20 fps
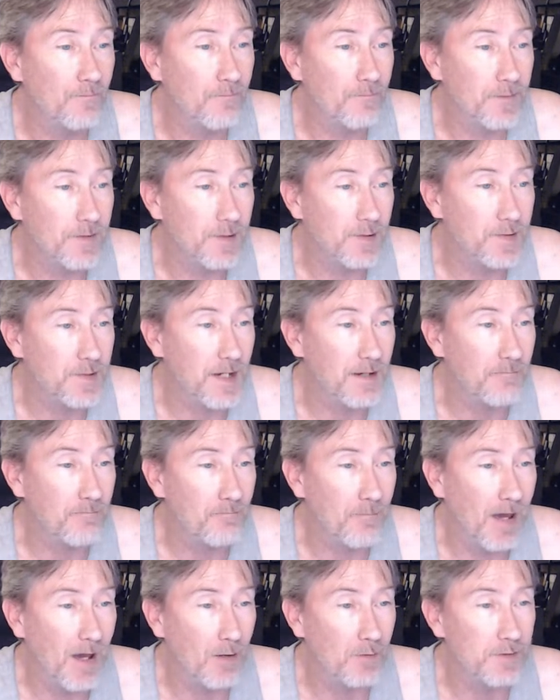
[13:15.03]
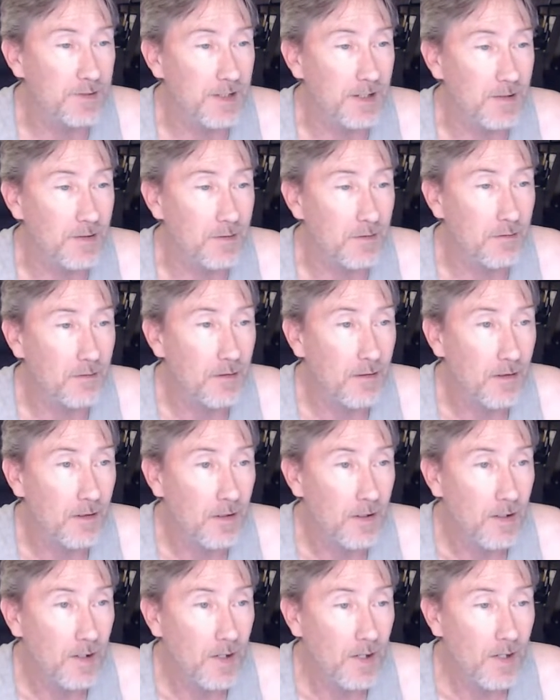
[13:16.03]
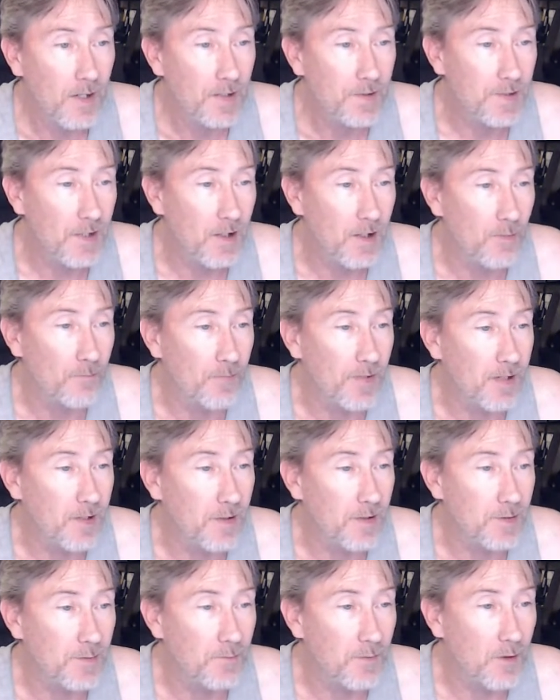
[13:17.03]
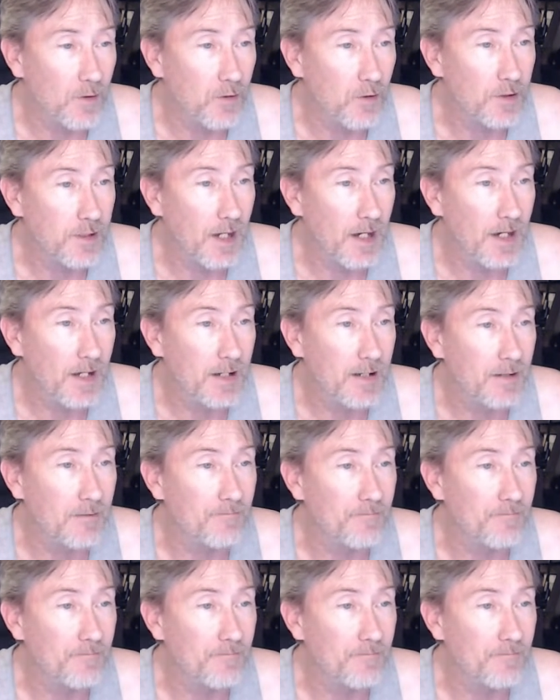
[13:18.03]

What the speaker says: the same mounting setup, because if you look at it,